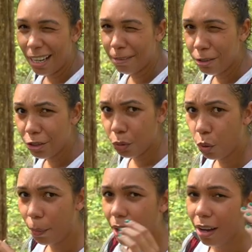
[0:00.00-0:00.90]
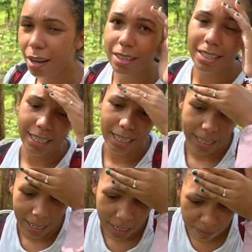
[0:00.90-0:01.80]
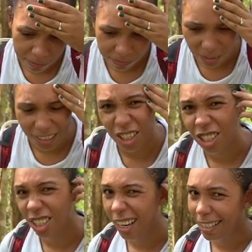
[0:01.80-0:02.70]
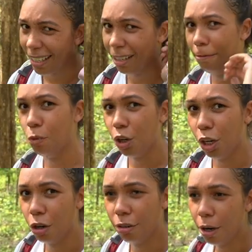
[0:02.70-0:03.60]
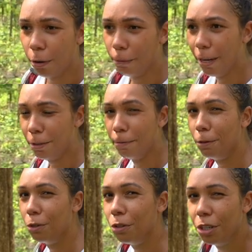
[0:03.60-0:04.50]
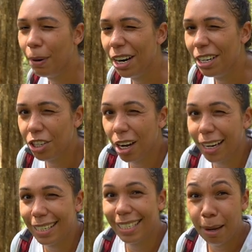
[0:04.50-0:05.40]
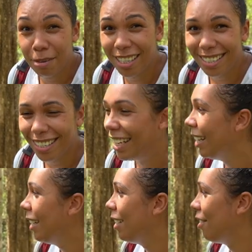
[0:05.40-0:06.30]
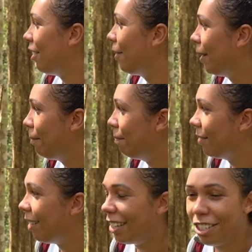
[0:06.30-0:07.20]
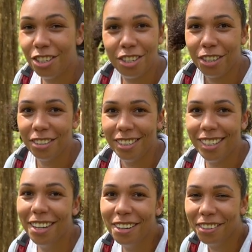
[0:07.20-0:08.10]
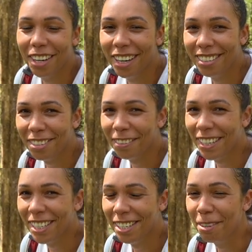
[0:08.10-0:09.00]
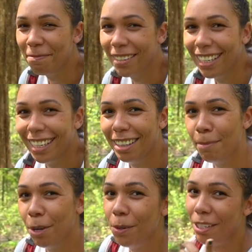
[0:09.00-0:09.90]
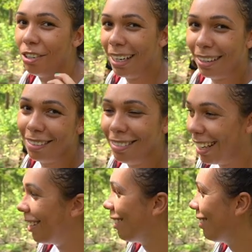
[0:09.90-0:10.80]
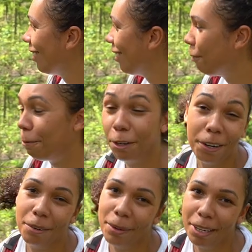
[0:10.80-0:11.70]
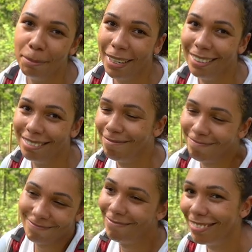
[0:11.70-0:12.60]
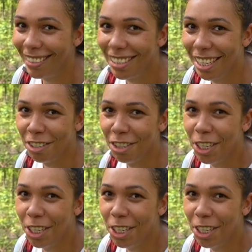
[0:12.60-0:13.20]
the elephant just walked past. Um, I think she just likes to kind of walk along on and around find some food. Apparently she likes tamarind, so um, I think she's just gone to, on the hunt to find some. The mahout is trying to like follow her, but she's up